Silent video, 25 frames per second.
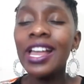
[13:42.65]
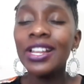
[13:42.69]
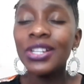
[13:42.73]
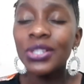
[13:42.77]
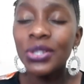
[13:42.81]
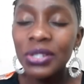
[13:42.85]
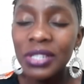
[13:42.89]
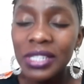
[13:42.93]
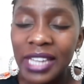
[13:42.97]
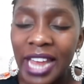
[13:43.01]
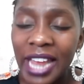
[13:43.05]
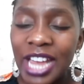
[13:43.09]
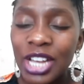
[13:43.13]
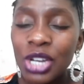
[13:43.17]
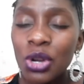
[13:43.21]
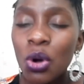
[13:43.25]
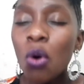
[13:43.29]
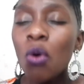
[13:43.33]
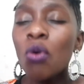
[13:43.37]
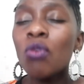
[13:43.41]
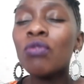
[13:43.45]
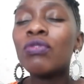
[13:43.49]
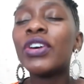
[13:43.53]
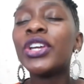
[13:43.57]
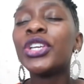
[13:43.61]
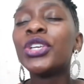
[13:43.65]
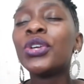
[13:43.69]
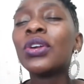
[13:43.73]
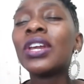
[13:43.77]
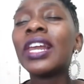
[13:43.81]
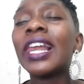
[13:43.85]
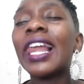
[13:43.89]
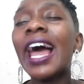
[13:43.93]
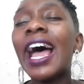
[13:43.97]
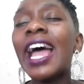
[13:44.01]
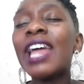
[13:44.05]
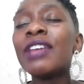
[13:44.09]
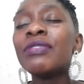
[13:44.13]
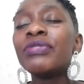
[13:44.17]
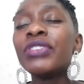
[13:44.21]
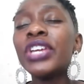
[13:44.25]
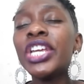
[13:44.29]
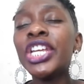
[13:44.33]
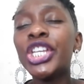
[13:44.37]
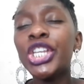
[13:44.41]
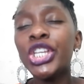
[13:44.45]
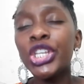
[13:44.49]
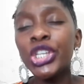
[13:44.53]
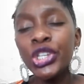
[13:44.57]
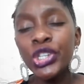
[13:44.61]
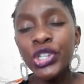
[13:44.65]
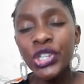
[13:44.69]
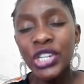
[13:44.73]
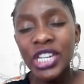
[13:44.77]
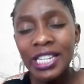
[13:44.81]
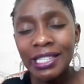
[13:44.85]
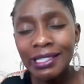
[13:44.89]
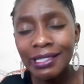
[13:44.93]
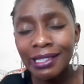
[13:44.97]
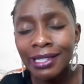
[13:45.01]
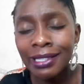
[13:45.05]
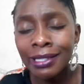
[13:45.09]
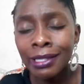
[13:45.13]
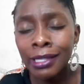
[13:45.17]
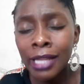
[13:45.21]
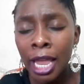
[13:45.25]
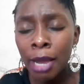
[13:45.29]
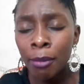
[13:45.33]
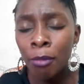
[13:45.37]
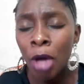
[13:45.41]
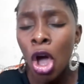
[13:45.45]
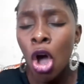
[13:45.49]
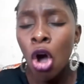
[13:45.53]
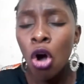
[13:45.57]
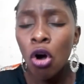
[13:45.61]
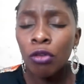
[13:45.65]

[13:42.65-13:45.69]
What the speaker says: to take over your life in Jesus' name,